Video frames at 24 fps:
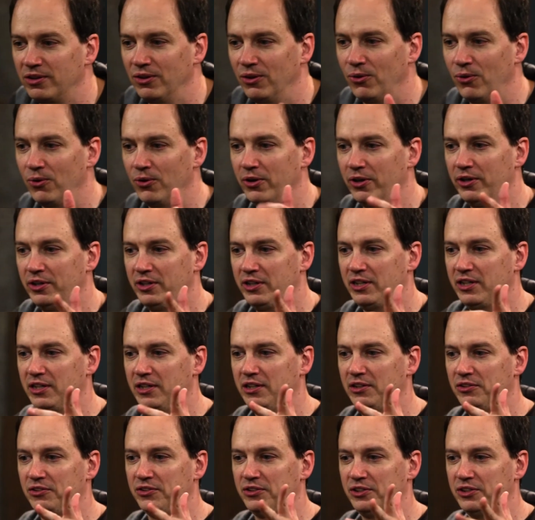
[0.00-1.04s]
Lord
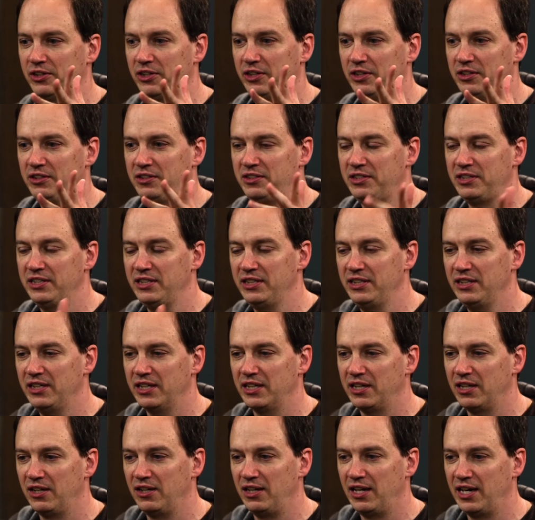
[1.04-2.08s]
is good, T
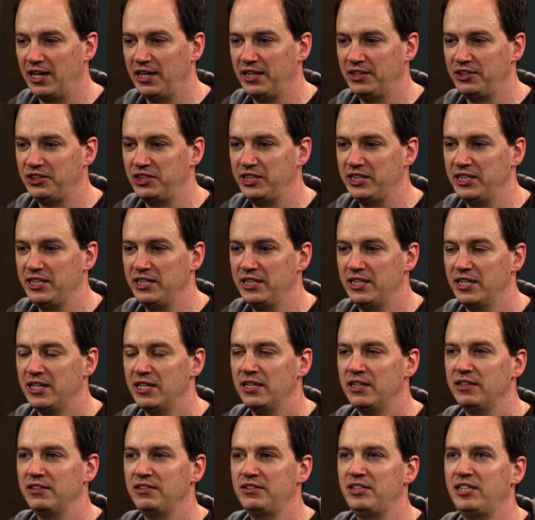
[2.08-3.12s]
L I G.
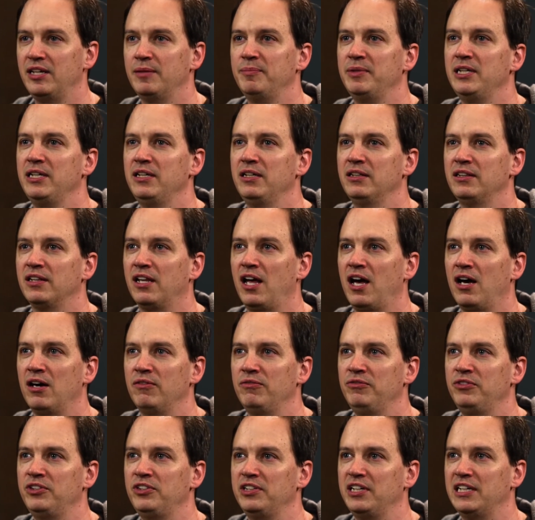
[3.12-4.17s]
Timmy
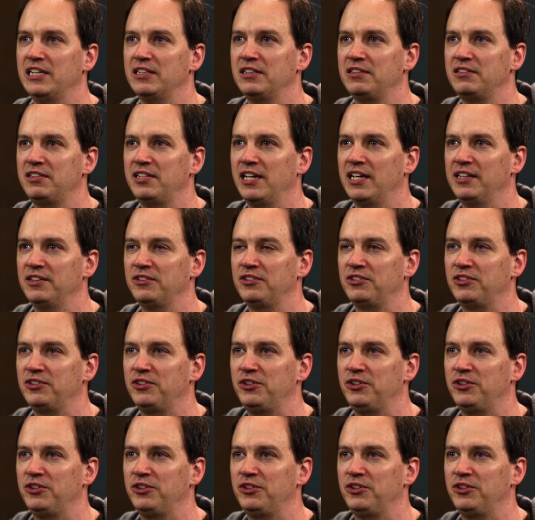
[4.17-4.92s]
loves intense